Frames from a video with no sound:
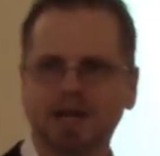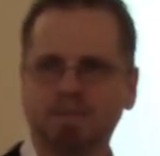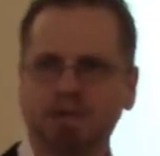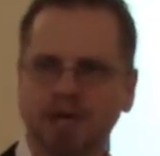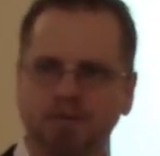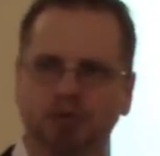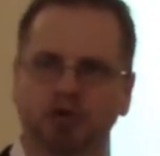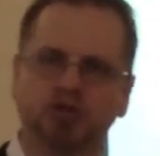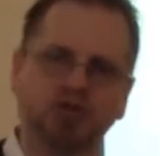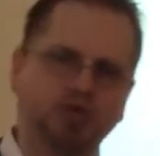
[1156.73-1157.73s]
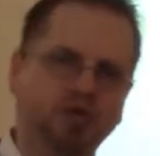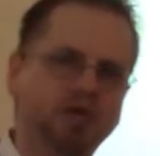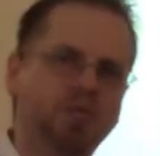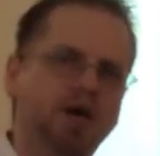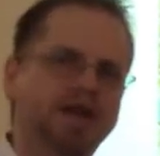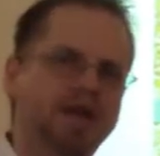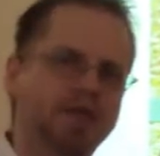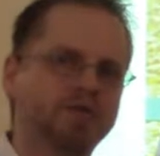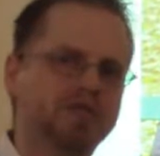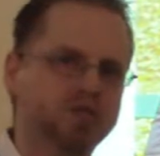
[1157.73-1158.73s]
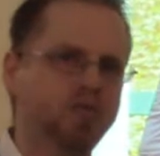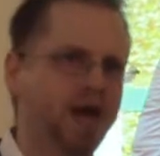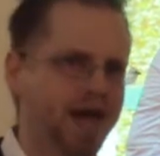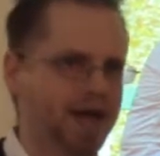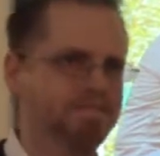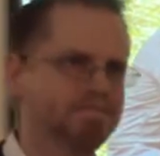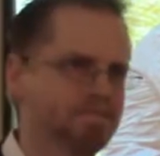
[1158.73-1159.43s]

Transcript: that people are to treat one another this way.